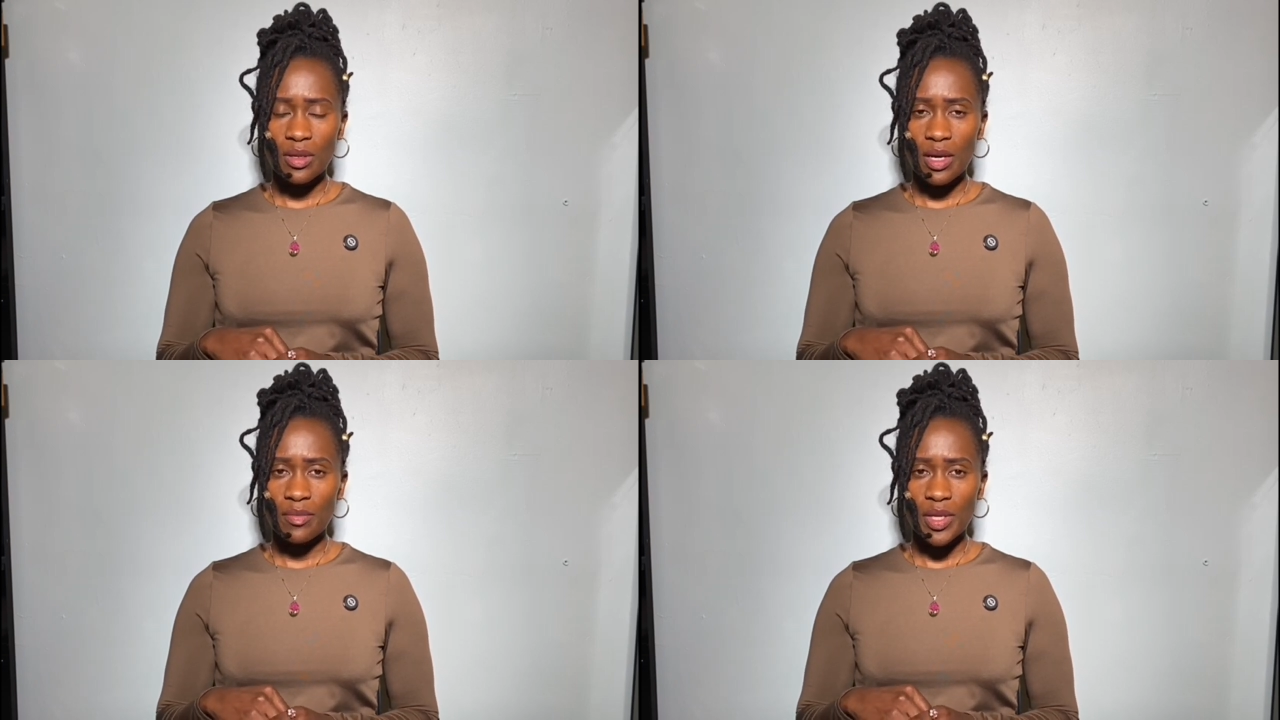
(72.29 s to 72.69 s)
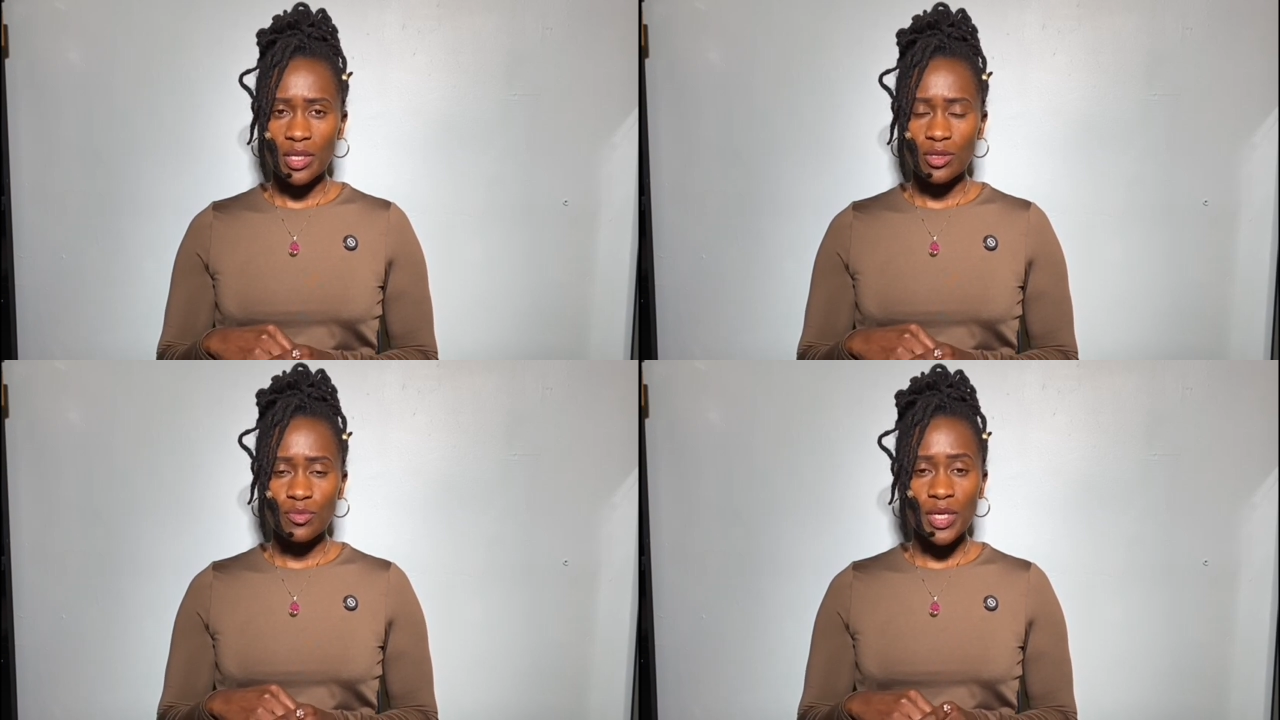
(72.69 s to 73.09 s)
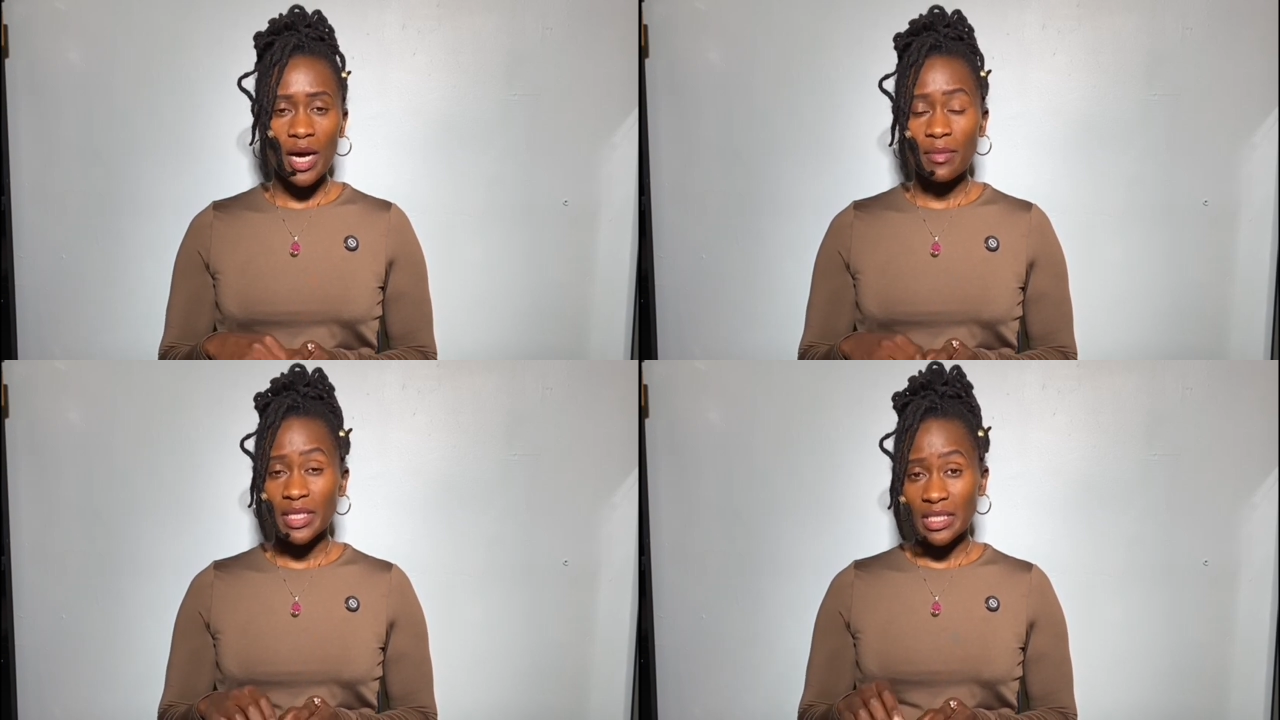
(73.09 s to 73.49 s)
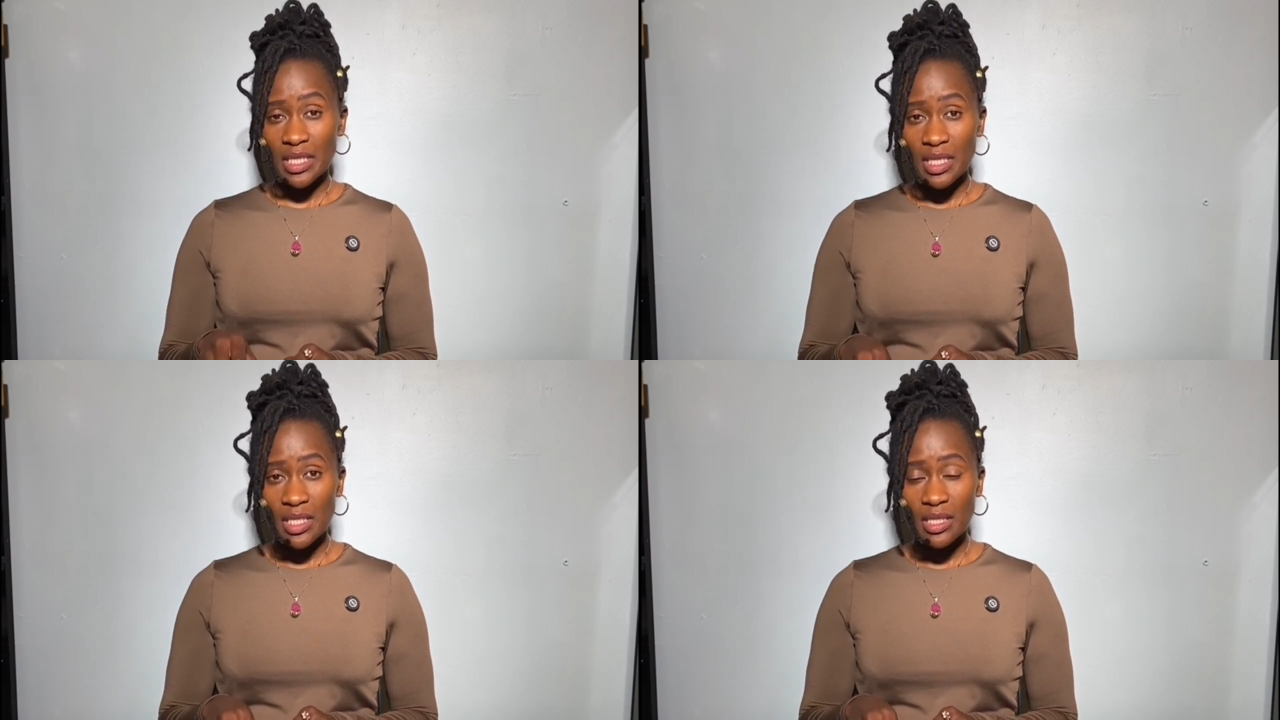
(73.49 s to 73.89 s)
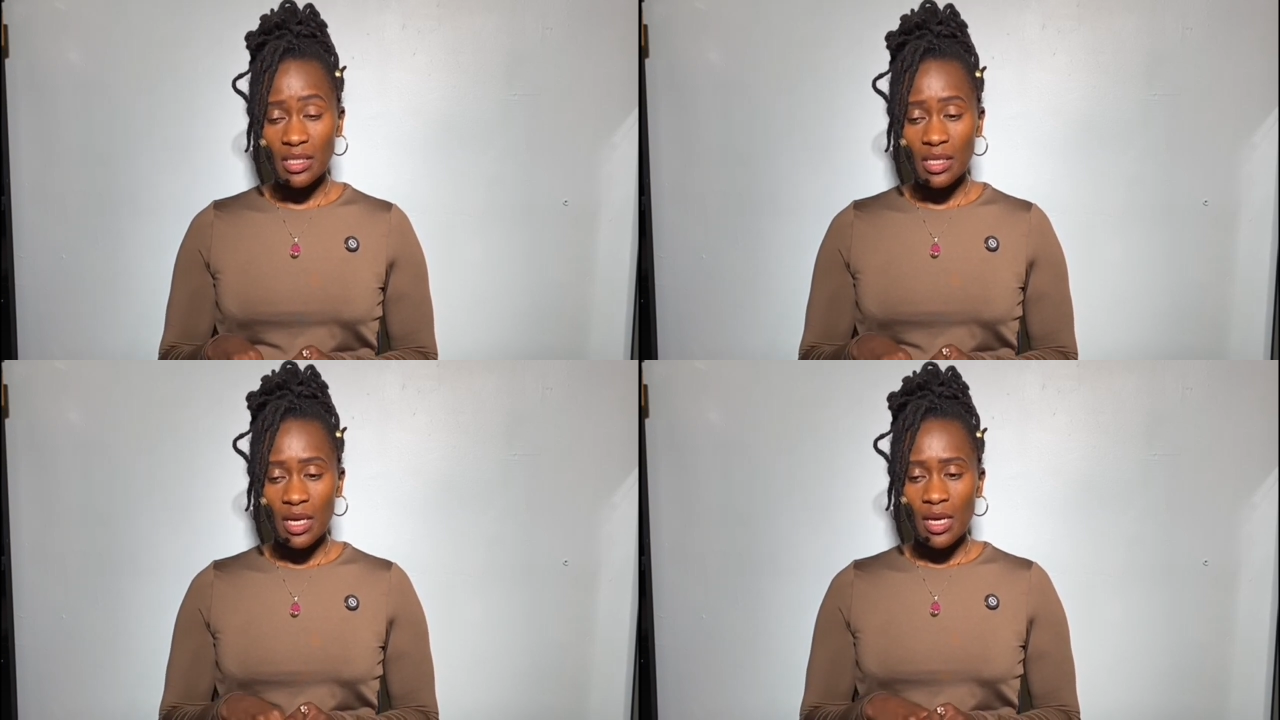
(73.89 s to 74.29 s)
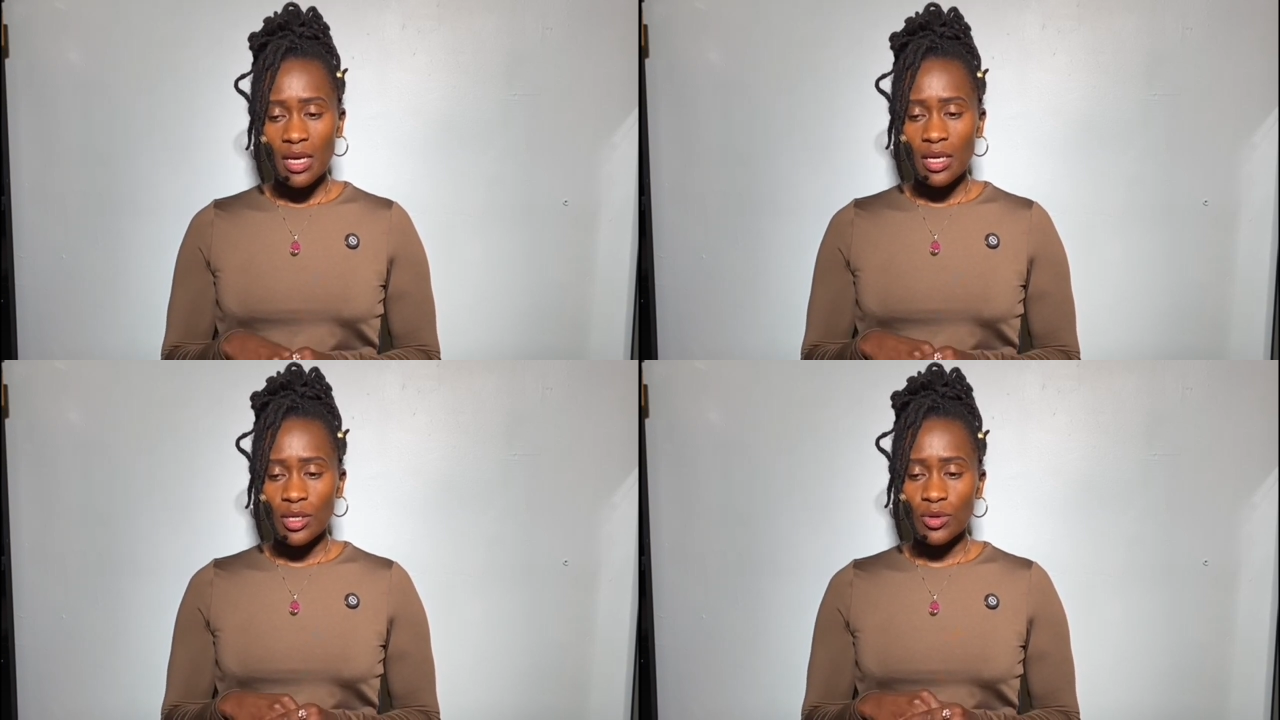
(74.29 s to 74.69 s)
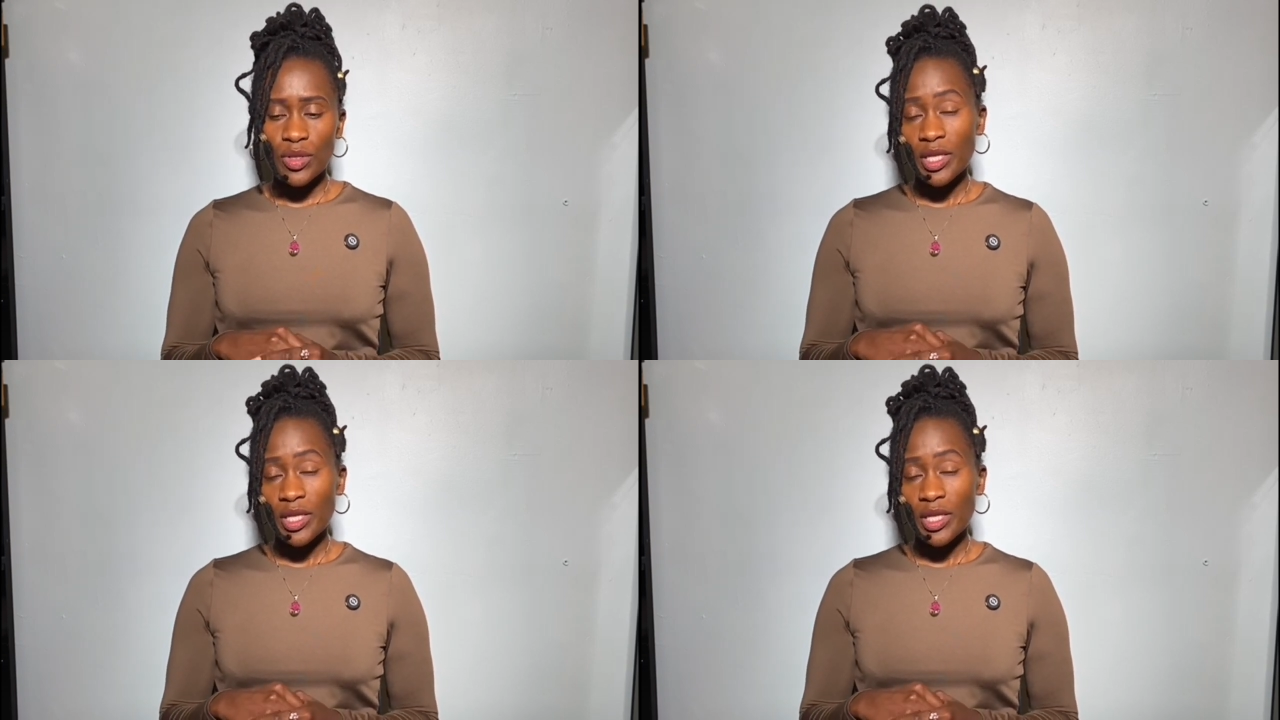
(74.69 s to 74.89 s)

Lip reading: you become at ease, knowing